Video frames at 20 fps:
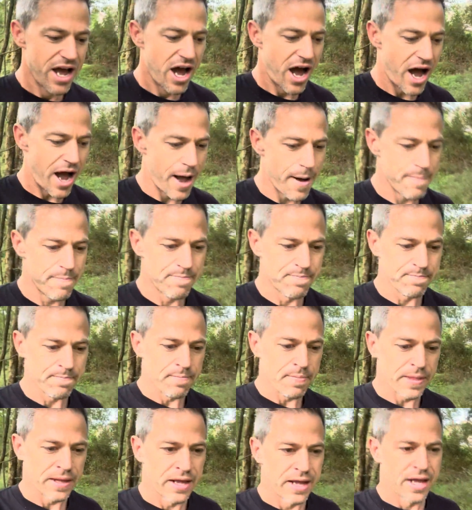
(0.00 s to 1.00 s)
Um,
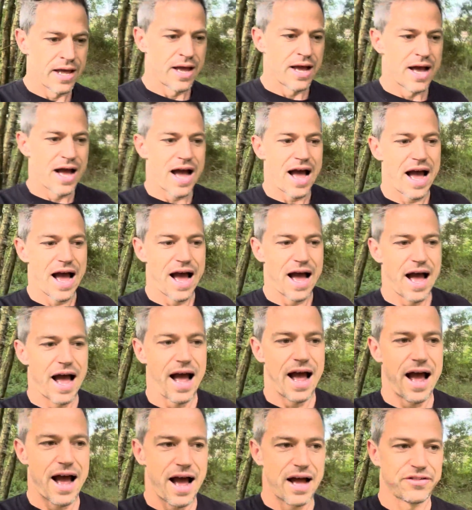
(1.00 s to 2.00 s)

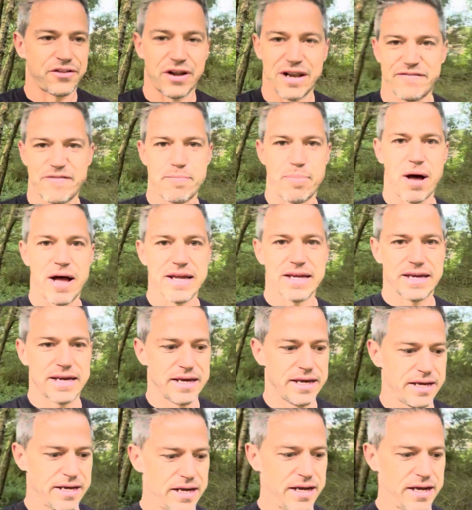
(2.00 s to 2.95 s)
don't have a bike.